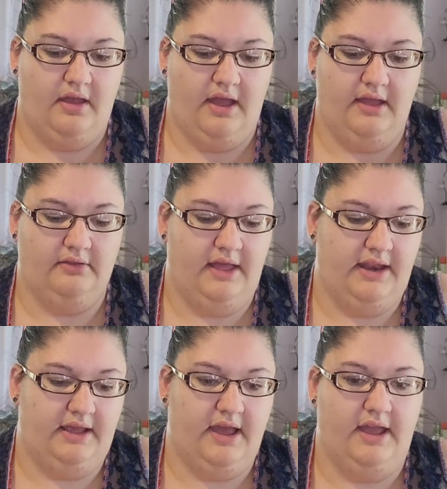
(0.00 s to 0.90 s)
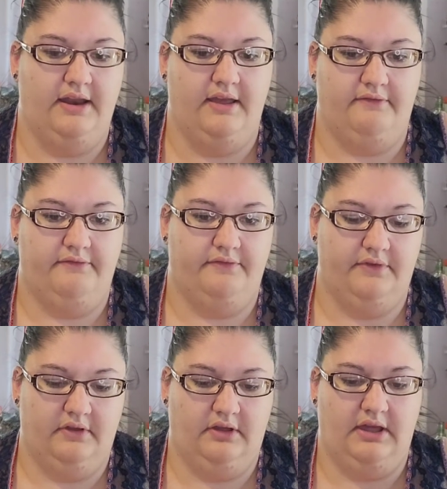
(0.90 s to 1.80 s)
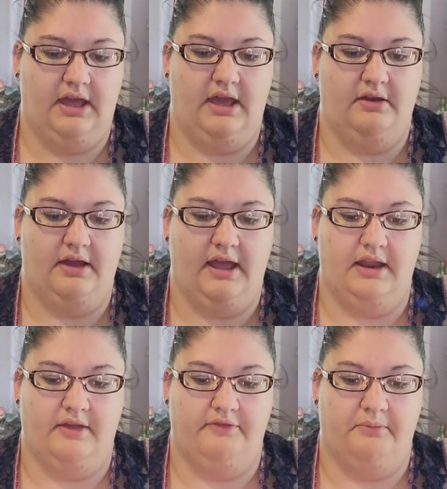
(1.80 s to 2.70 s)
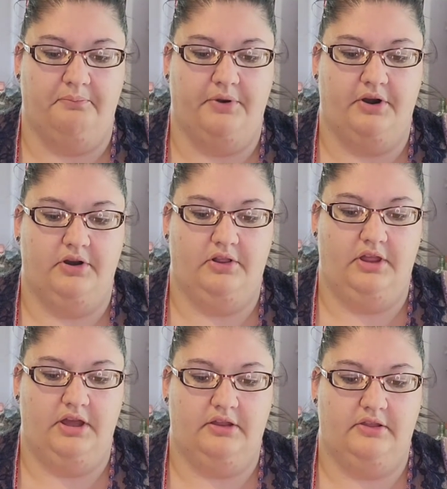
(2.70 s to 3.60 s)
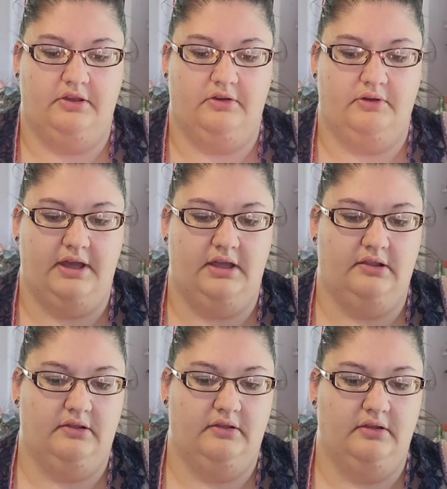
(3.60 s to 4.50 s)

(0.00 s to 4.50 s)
and let it kind of get kind of the burnt look to it.